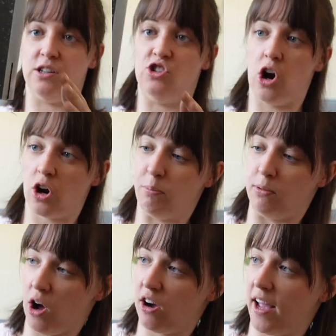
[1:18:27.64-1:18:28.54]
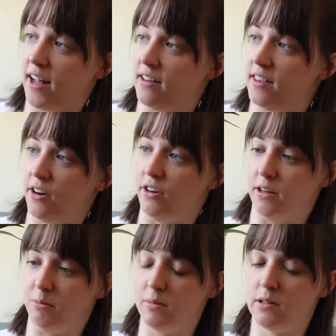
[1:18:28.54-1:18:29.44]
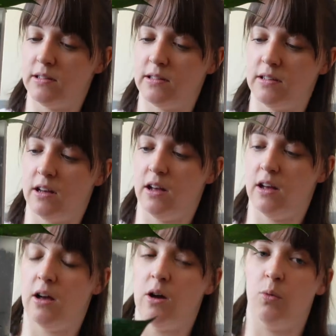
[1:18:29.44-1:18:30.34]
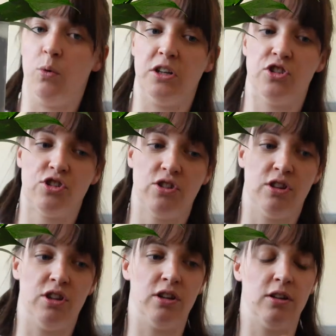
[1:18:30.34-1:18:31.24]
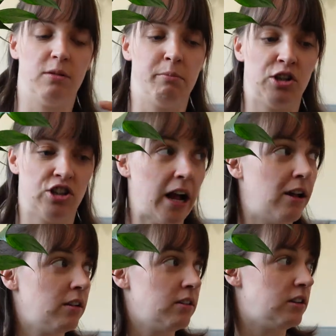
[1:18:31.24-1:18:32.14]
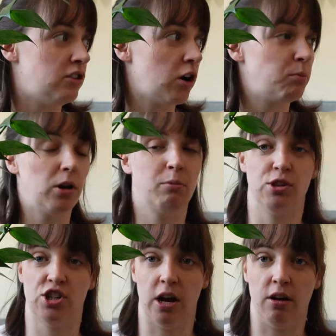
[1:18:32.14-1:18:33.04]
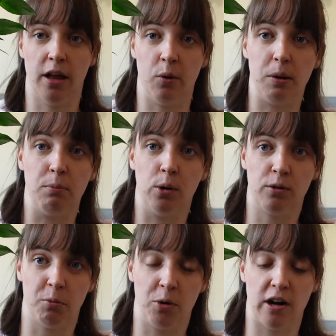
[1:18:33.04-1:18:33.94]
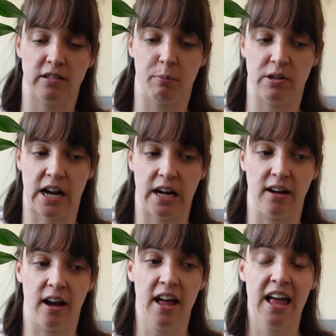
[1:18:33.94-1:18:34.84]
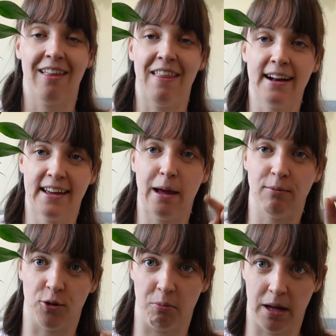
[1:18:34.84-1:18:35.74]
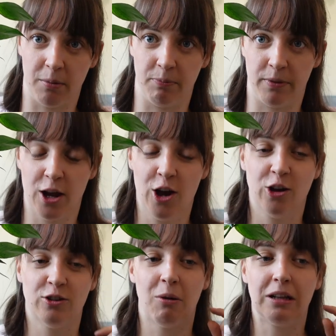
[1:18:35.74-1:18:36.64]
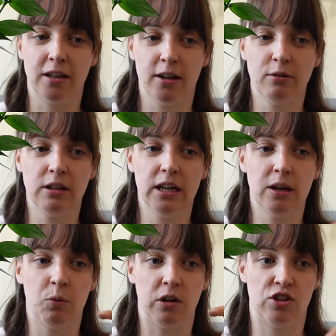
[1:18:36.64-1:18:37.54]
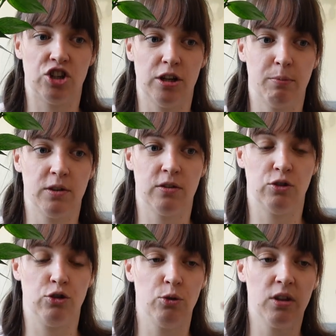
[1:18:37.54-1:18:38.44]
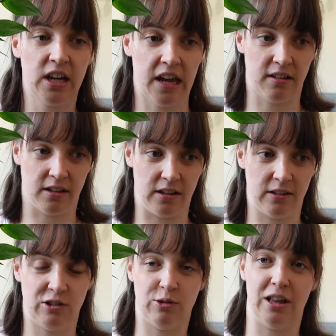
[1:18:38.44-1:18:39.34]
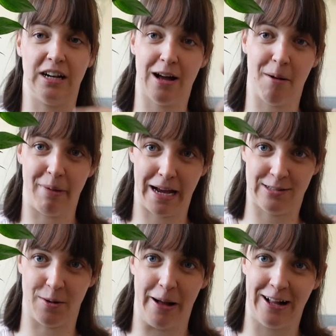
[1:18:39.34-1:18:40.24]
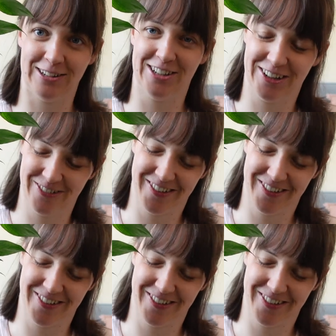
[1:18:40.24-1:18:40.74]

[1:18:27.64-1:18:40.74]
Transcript: Doc Block anthuriums, which the Doc Block Michelle that we bought from Casa Botanica, that came from him. So it literally was shipped to the Netherlands to then come back to Belgium.